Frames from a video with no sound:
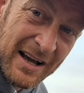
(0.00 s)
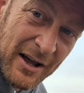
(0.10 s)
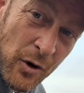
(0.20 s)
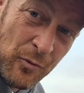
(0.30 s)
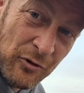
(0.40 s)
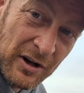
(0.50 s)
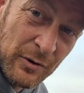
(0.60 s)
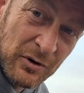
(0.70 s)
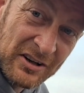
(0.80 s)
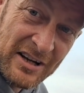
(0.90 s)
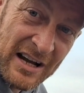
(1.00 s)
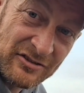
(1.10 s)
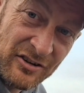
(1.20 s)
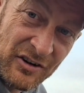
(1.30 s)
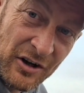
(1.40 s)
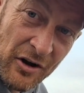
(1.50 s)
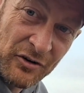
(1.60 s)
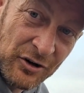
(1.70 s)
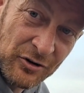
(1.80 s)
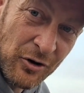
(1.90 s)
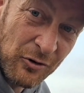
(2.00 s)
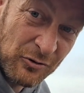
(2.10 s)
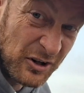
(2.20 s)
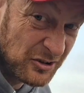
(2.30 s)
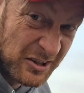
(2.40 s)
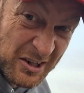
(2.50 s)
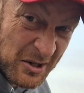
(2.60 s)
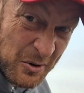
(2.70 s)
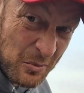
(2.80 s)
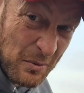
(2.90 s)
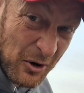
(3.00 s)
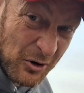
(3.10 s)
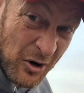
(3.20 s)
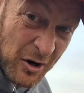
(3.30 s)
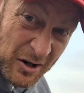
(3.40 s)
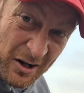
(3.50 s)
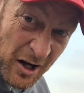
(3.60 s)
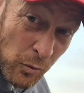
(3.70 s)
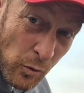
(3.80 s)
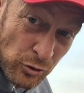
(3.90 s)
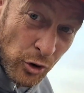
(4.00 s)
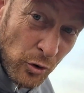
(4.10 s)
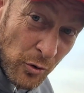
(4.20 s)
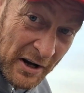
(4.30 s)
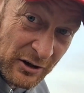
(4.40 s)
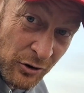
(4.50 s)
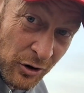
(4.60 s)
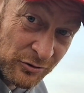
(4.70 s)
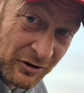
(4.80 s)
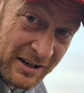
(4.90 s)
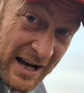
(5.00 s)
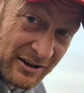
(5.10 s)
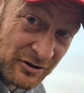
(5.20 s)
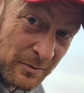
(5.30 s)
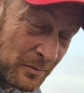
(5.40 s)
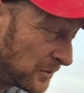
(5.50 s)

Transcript: and hopefully we can catch something other than a dogfish. We might not. I won't show you any dogs so I catch him.